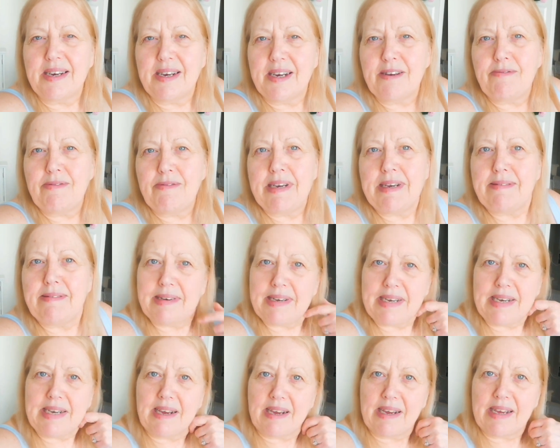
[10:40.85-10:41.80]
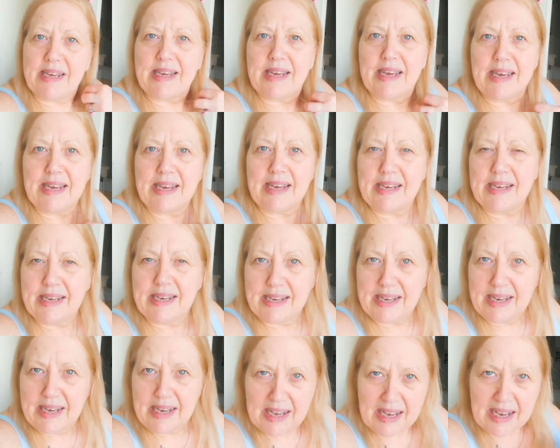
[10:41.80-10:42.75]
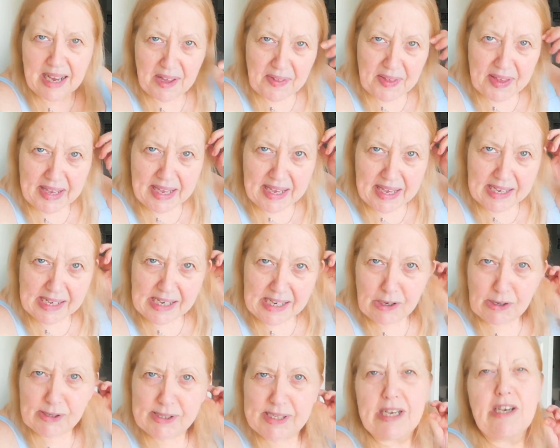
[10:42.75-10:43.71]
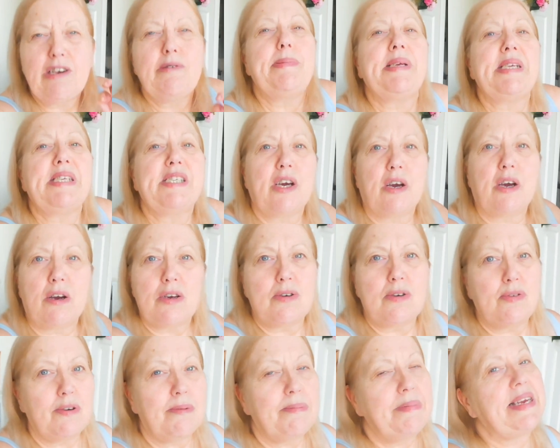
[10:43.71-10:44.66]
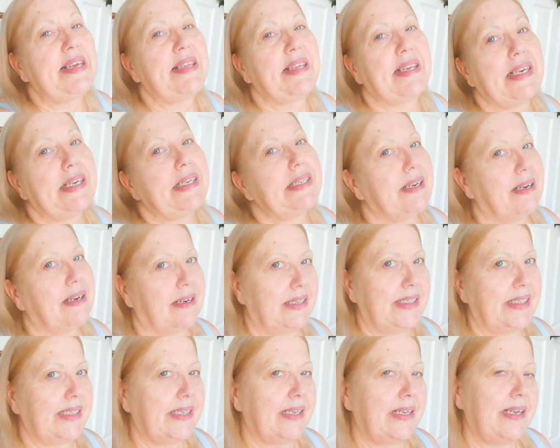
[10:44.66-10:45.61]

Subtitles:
I really, really like it. I think it looks a little bit darker on me than it does